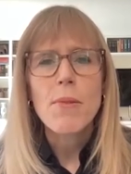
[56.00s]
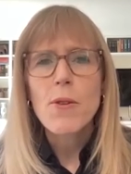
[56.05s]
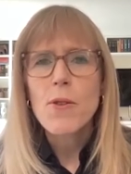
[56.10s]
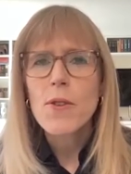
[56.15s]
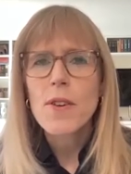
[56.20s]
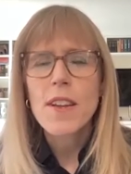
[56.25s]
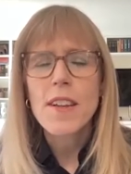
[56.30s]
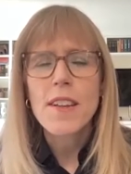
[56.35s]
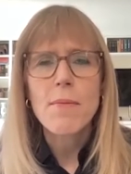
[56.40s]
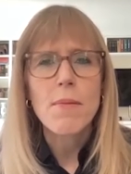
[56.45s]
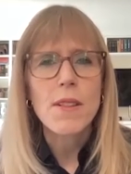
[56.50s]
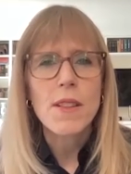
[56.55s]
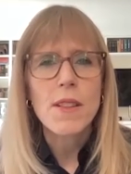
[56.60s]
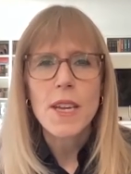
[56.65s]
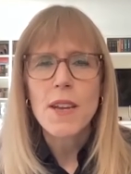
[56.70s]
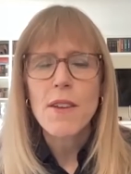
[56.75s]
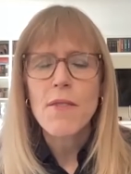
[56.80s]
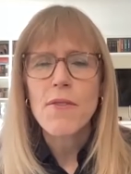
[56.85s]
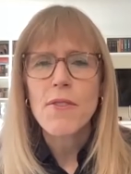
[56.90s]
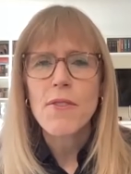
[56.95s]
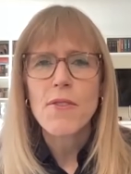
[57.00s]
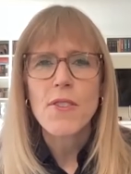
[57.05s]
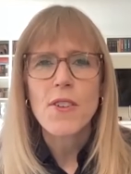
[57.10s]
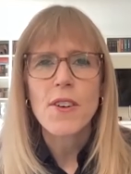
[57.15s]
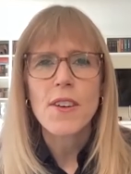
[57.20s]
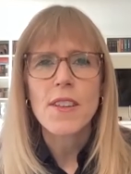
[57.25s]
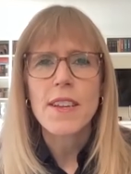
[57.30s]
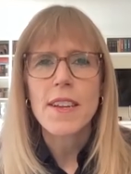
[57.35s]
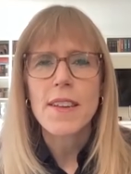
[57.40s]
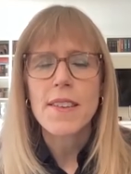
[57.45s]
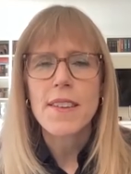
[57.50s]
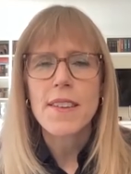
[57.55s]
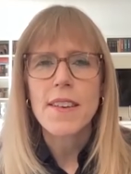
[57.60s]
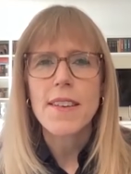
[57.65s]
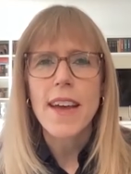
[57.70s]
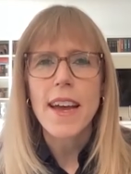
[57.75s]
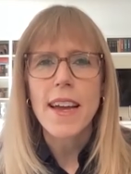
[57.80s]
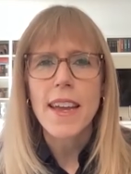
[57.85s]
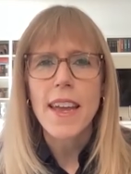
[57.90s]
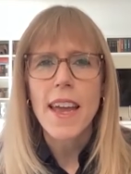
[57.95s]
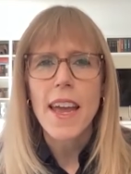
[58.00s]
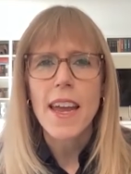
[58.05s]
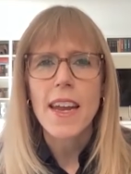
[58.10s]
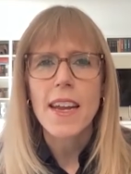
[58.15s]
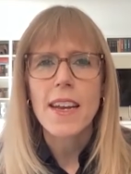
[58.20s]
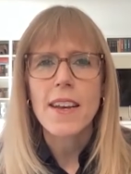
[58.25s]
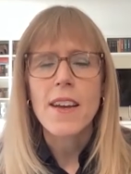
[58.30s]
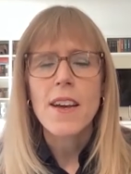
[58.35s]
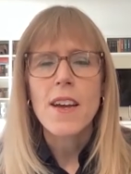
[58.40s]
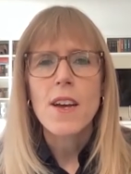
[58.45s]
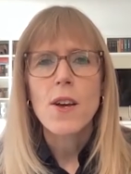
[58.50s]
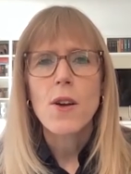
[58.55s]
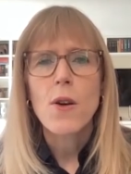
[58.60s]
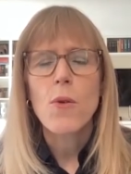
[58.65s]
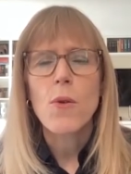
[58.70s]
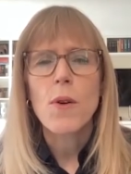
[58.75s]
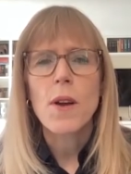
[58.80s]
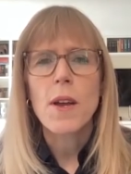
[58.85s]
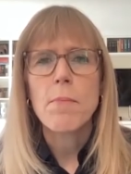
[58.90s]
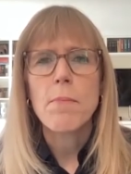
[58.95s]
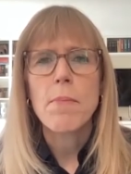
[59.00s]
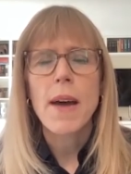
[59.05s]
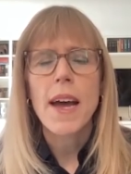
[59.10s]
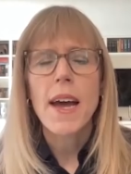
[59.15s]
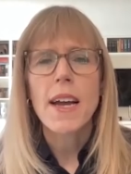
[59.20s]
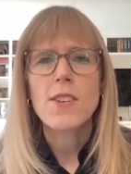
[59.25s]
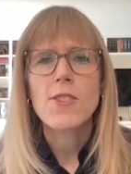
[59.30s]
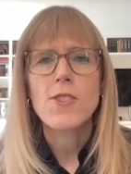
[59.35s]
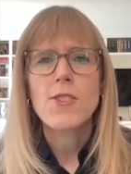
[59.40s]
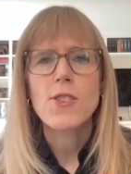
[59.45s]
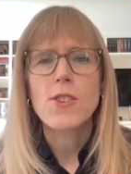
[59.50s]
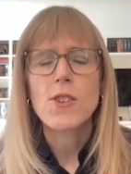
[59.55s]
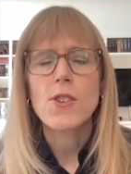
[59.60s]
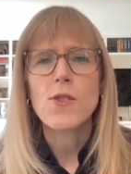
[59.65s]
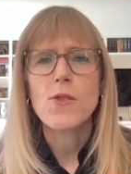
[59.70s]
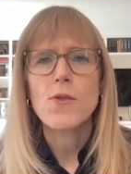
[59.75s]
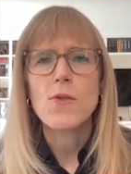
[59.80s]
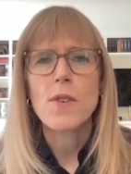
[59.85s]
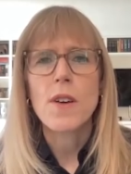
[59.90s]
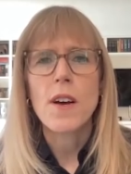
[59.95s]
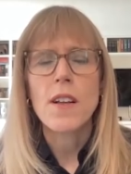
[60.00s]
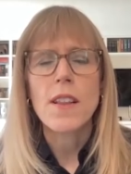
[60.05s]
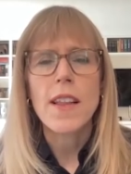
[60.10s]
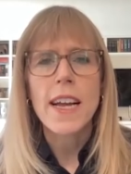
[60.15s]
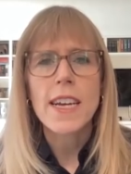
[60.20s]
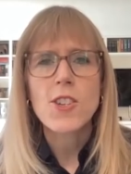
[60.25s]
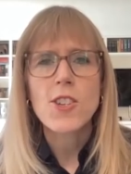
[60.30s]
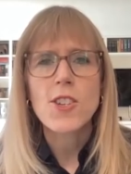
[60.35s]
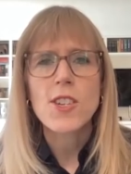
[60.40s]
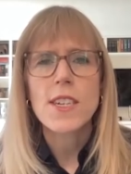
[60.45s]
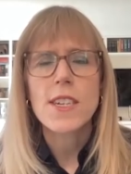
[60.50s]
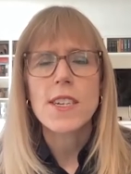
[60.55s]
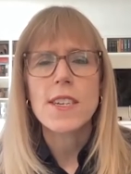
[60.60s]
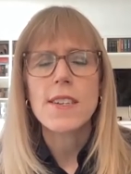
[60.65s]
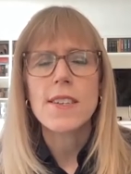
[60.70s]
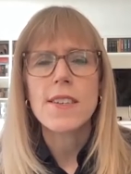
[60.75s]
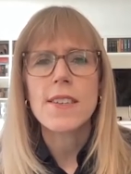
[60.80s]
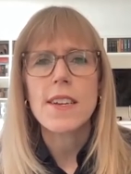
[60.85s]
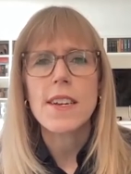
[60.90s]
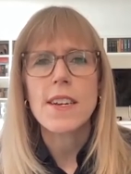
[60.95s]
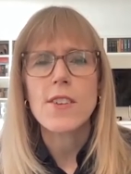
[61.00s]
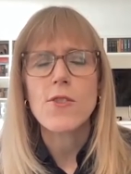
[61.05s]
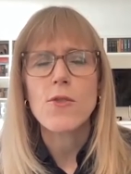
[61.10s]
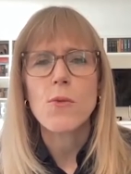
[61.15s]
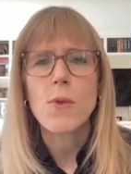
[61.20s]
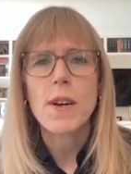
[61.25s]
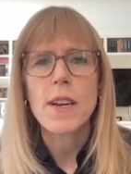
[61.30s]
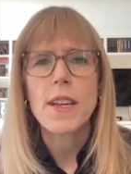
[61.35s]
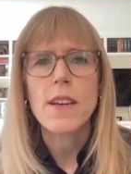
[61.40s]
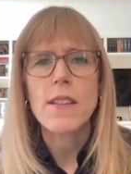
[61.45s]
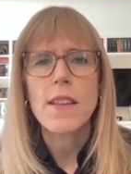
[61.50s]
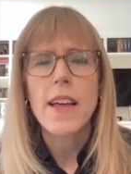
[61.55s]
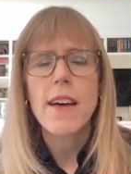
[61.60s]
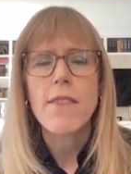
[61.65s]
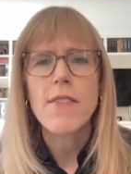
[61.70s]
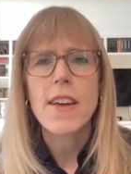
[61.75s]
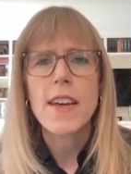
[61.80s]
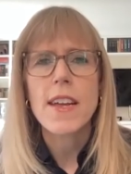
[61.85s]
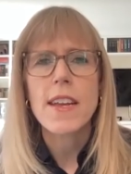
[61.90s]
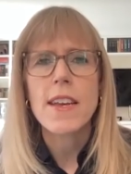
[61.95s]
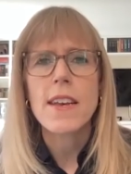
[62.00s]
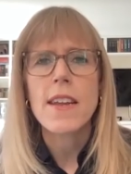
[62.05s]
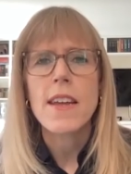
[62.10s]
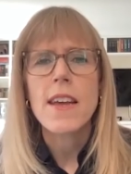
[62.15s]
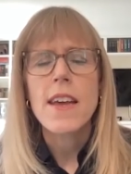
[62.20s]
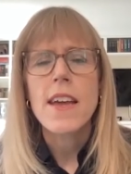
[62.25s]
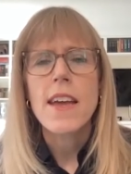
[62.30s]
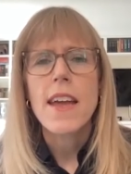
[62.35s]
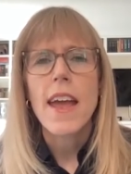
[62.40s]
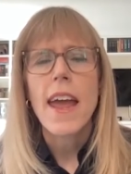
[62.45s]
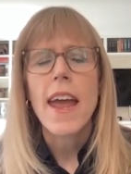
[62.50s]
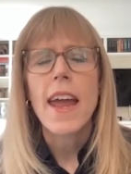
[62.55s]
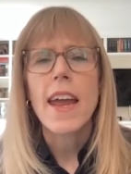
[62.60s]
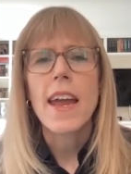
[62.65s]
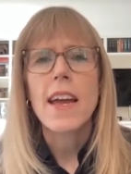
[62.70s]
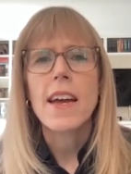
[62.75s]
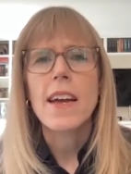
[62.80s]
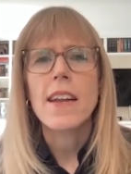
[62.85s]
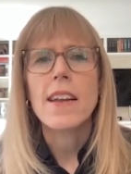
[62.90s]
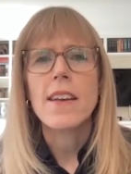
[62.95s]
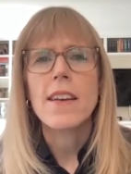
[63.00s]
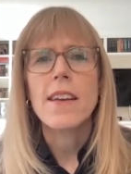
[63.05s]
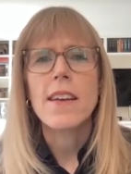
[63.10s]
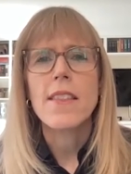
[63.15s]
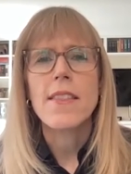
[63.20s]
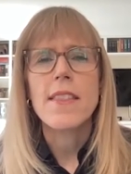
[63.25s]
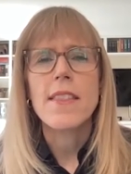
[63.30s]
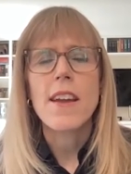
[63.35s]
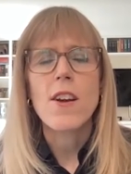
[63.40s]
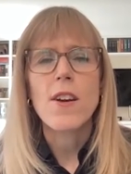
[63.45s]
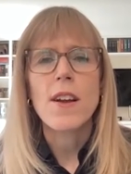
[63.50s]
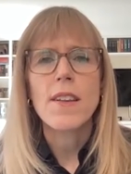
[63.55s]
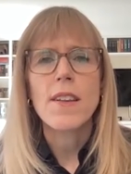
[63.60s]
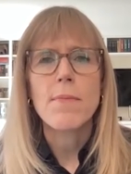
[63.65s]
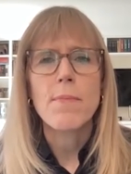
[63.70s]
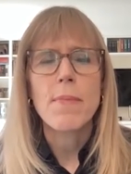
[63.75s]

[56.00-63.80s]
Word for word: Putin has believed for at least a decade, going back to elections in twenty eleven. And there has